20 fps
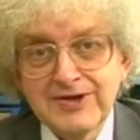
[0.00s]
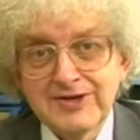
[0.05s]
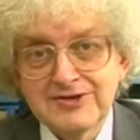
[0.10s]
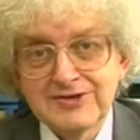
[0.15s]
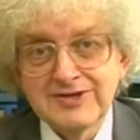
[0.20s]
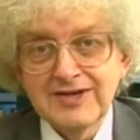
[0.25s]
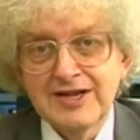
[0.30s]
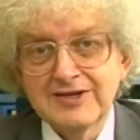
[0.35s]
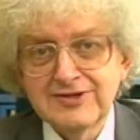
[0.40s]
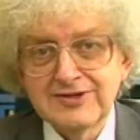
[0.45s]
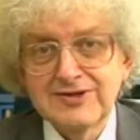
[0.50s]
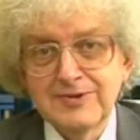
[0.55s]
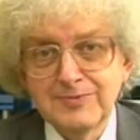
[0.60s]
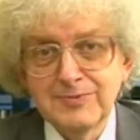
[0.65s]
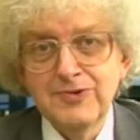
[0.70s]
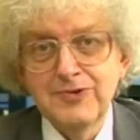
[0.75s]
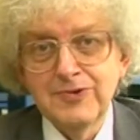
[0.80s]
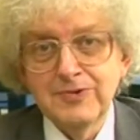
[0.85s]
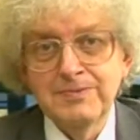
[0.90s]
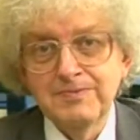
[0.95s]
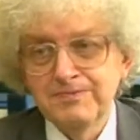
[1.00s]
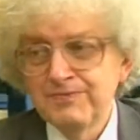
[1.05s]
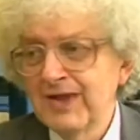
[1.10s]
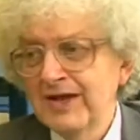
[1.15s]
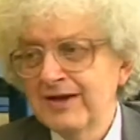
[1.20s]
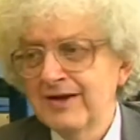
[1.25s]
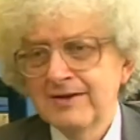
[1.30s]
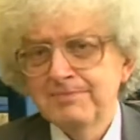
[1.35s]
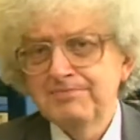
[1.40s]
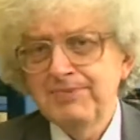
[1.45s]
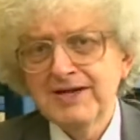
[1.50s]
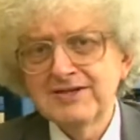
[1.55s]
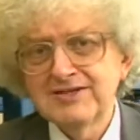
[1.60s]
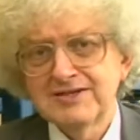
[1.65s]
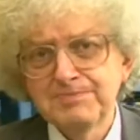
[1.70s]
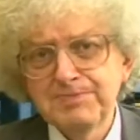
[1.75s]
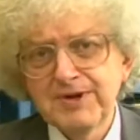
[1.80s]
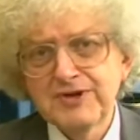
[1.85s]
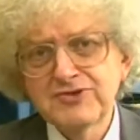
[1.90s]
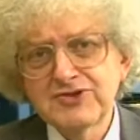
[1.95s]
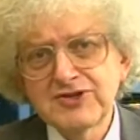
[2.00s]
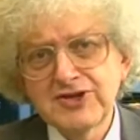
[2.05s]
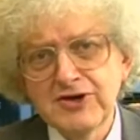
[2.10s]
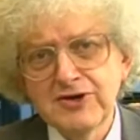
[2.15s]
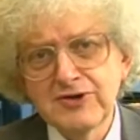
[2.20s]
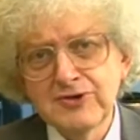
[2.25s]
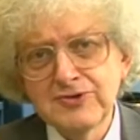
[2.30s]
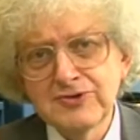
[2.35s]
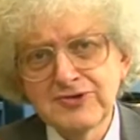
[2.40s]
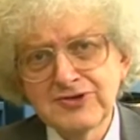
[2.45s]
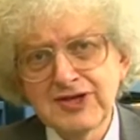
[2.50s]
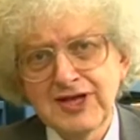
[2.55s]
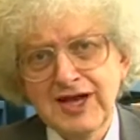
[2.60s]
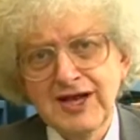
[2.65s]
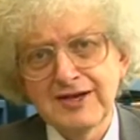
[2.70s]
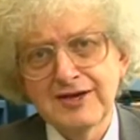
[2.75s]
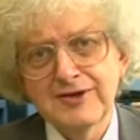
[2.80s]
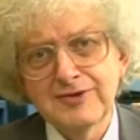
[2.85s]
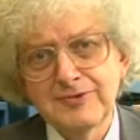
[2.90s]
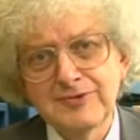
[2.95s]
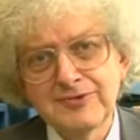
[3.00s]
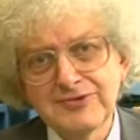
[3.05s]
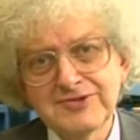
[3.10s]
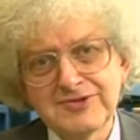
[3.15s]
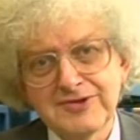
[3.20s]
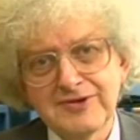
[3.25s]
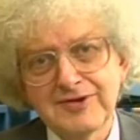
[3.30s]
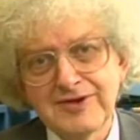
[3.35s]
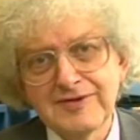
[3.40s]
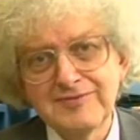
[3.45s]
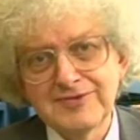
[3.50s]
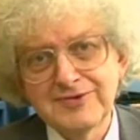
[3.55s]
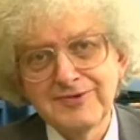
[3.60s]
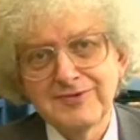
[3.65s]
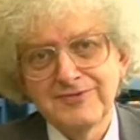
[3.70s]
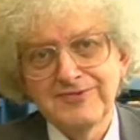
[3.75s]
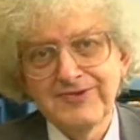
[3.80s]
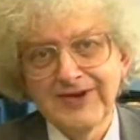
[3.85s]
but it's nice and warm. But I suppose gold colour also gives you a